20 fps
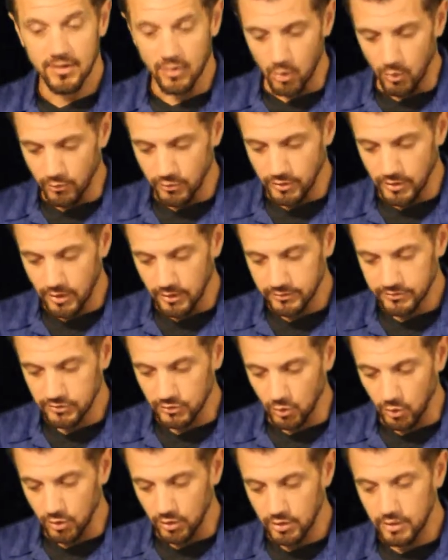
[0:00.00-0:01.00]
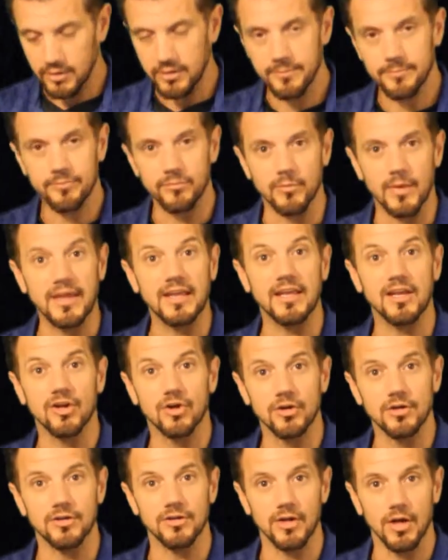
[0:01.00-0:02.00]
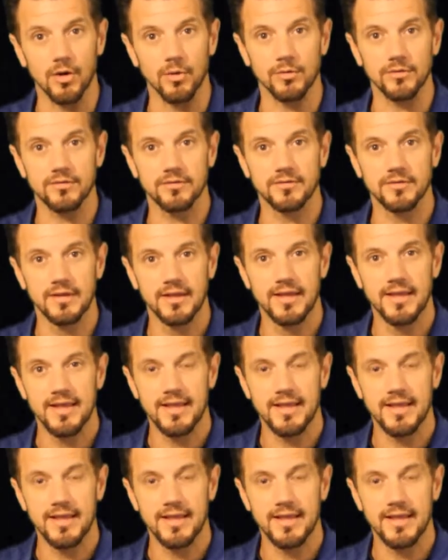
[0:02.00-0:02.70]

overall score, making good notes.